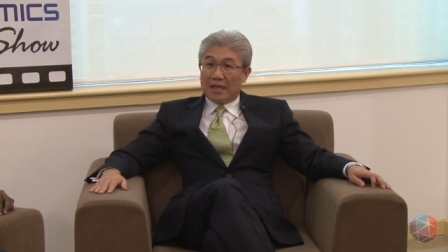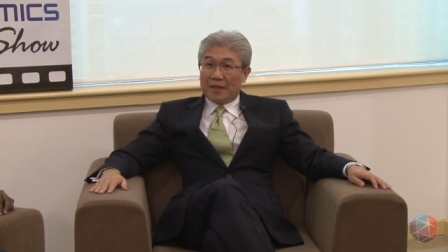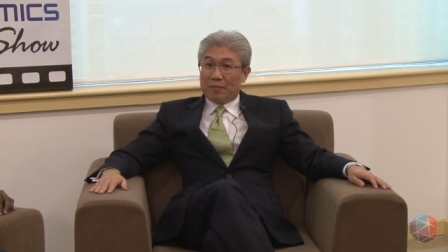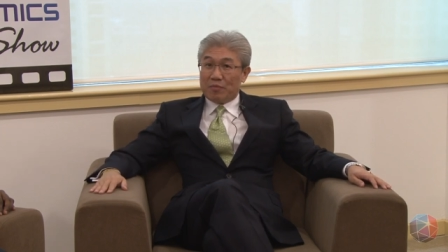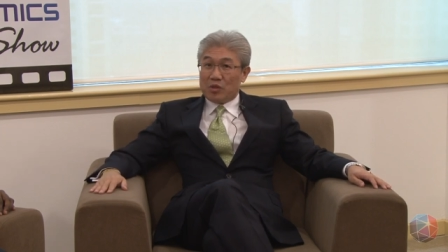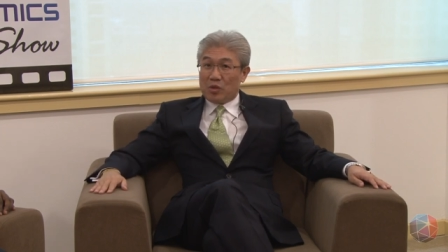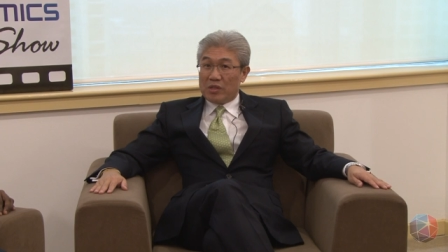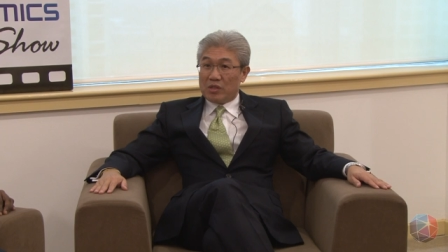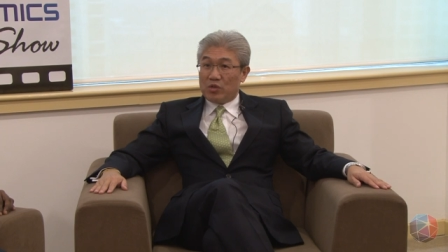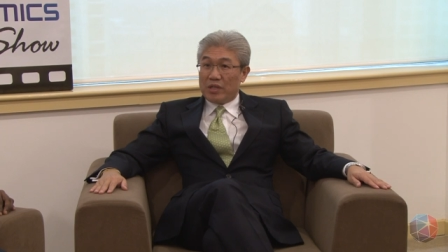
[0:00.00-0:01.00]
Um, so
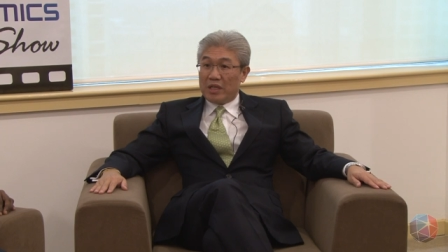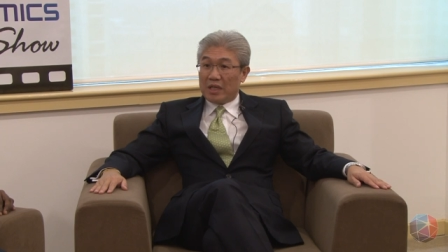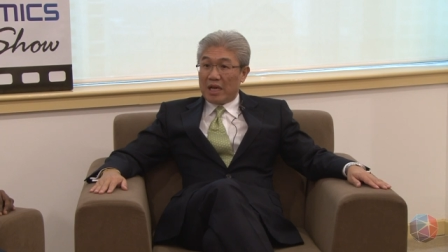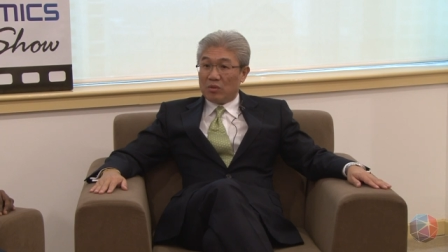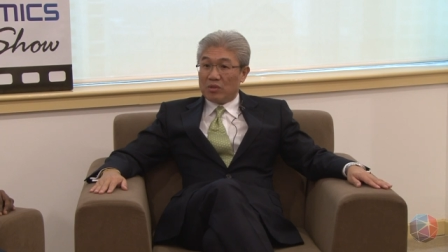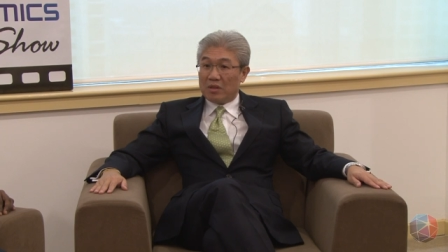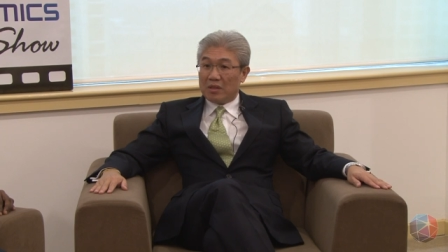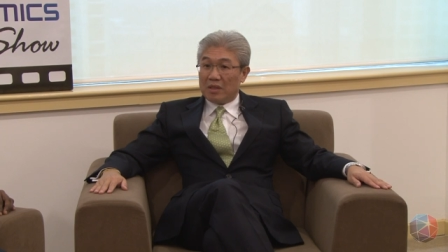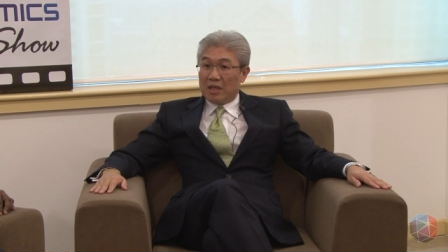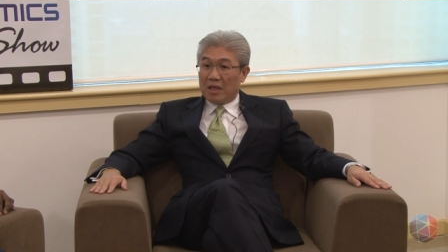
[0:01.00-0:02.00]
as a trainee
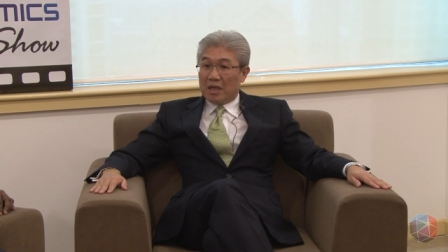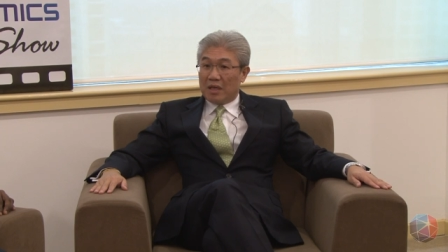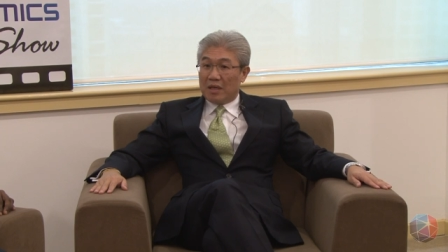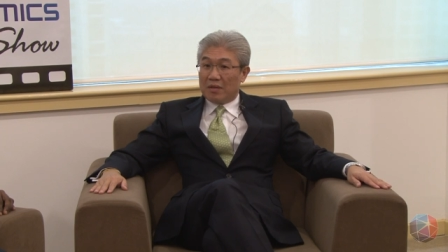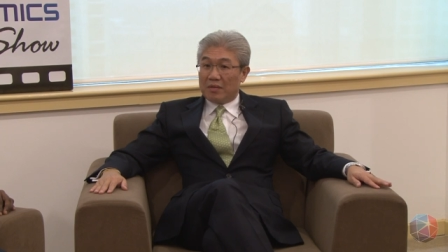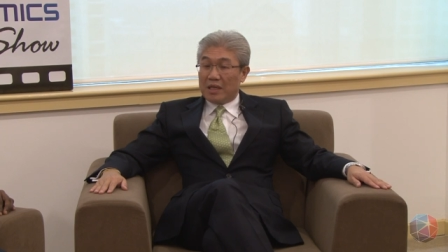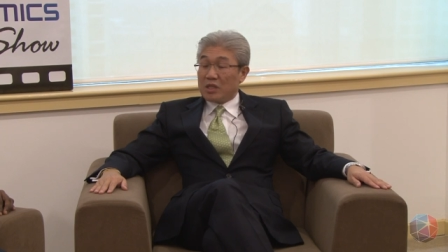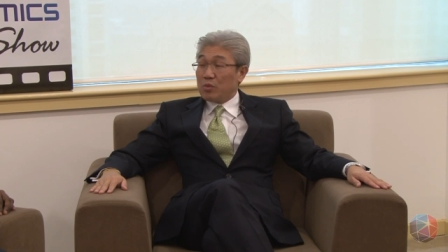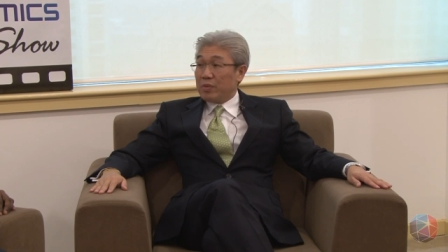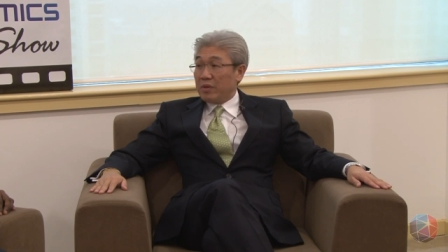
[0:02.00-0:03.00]
accountant, uh, the
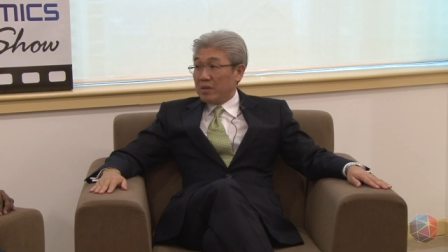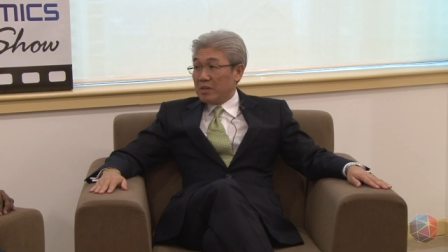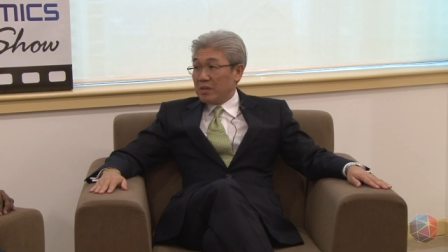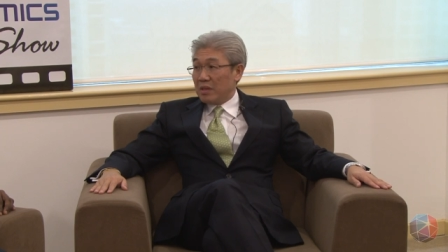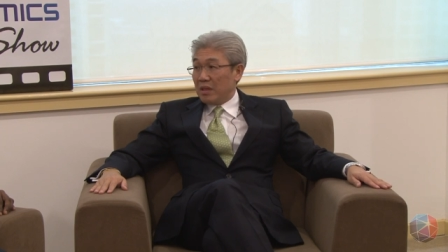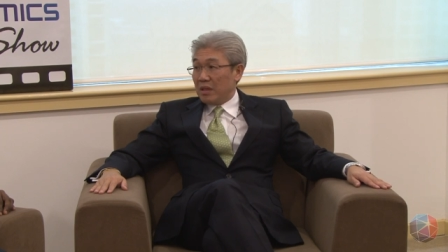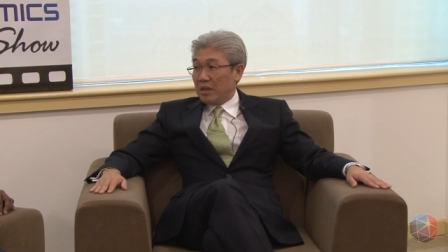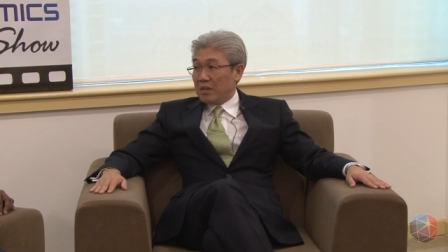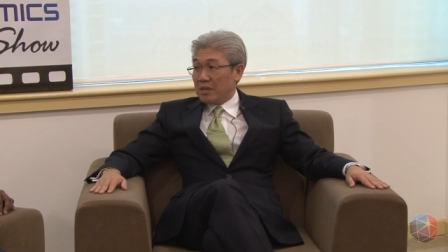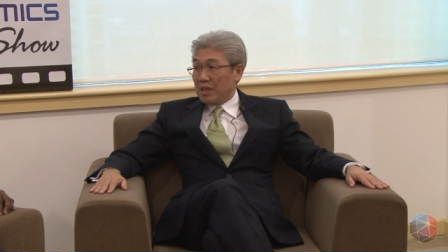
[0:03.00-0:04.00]
experience
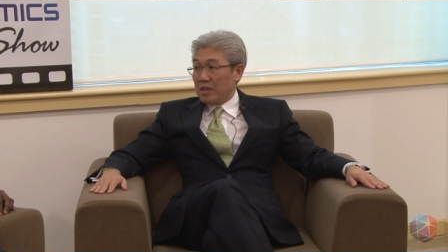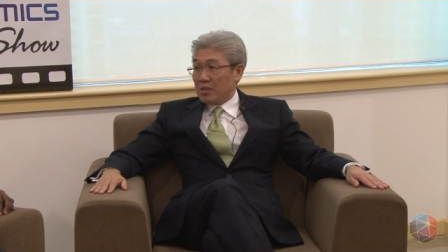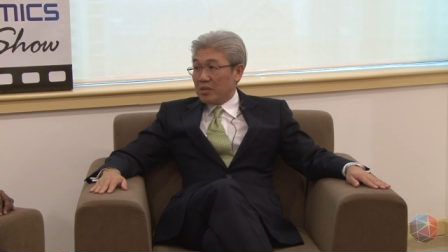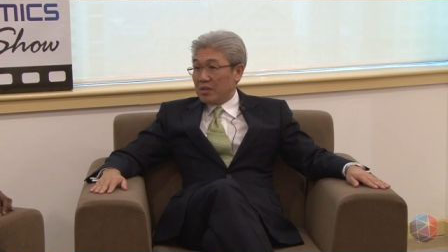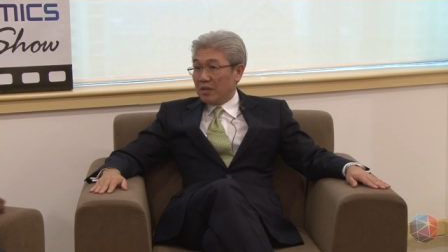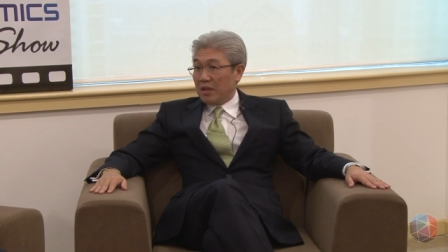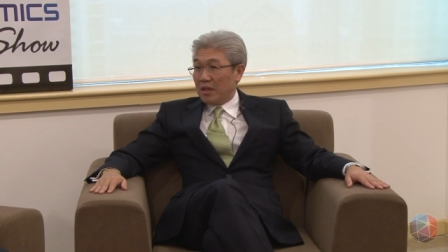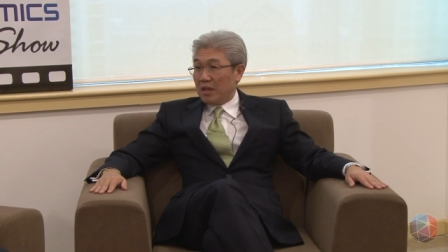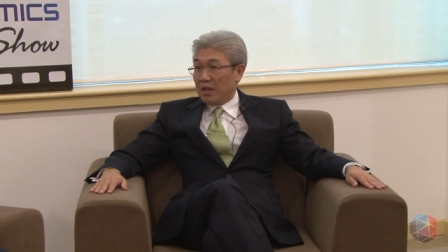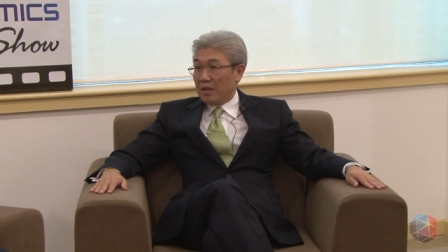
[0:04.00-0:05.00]
is, is
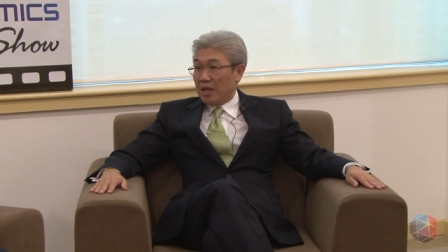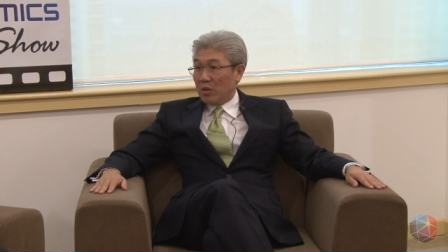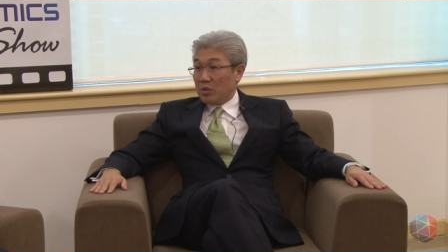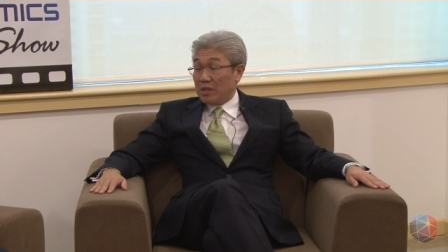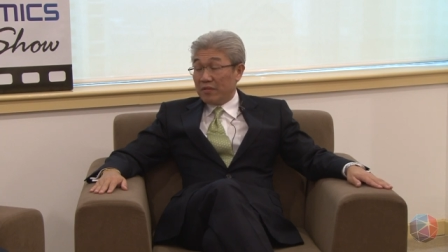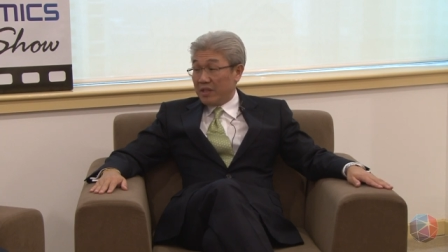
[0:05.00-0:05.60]
uh, I would say,